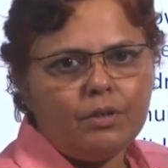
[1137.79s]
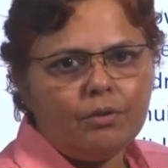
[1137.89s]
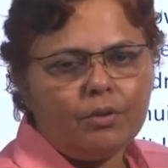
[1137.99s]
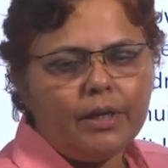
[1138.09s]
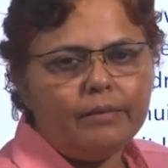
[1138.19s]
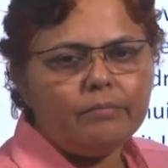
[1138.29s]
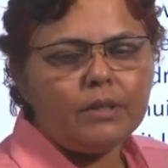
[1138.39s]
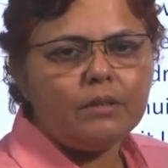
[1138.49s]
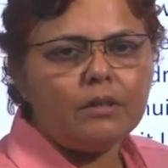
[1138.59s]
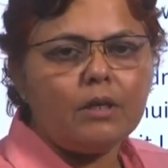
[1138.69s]
Okay.
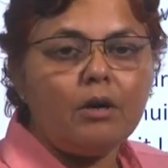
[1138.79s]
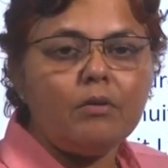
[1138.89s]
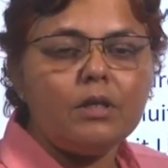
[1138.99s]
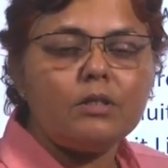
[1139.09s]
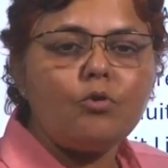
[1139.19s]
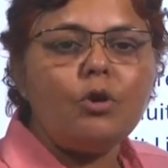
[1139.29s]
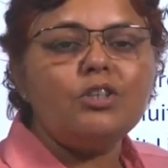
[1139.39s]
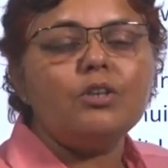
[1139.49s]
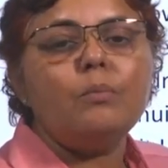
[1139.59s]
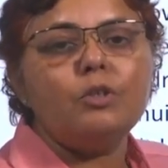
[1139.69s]
The cover is called
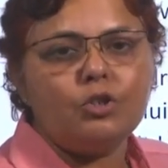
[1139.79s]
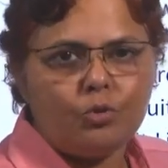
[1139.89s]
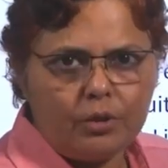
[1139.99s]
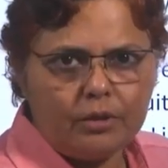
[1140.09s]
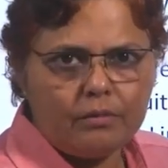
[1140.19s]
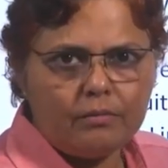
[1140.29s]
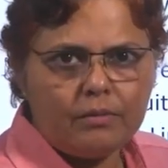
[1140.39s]
sum assured.